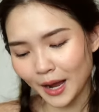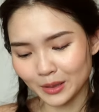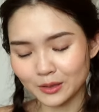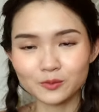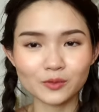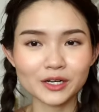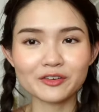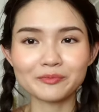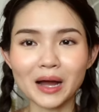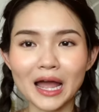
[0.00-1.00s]
I mean one
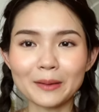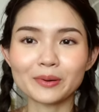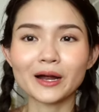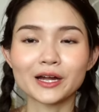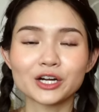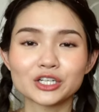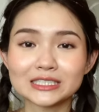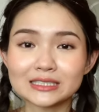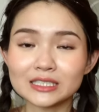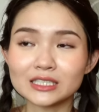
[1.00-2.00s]
of my
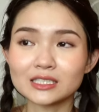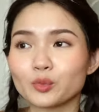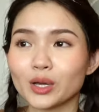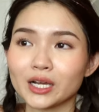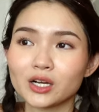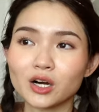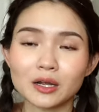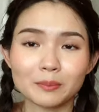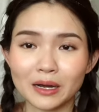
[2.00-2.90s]
priorities when I got